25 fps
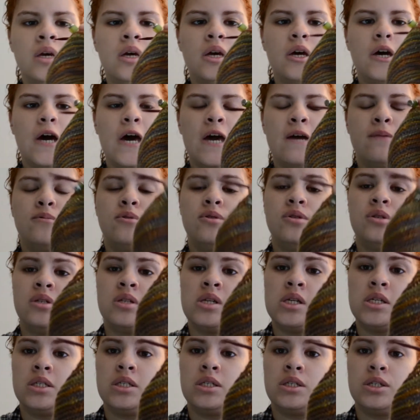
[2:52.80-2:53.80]
I'm using
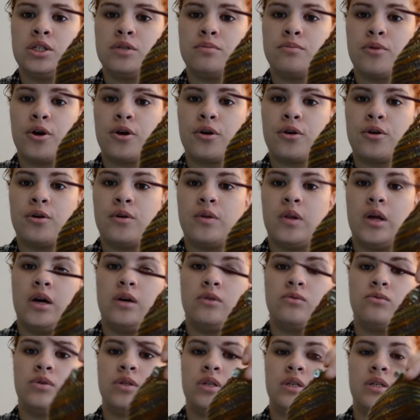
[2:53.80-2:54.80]
a stitch marker
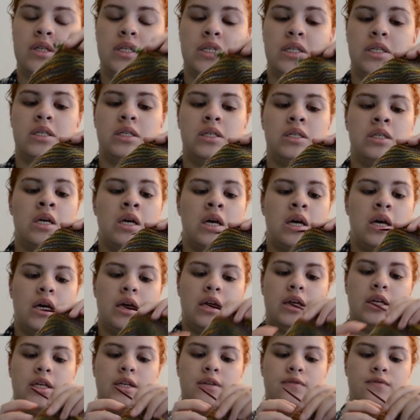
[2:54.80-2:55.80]
that was
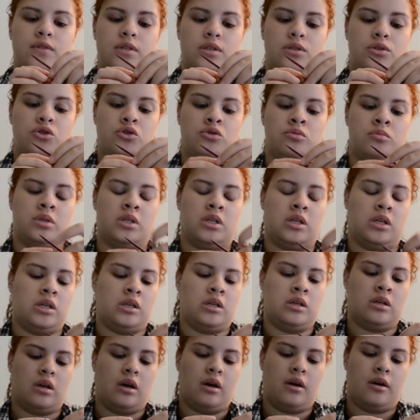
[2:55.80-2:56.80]
gifted to me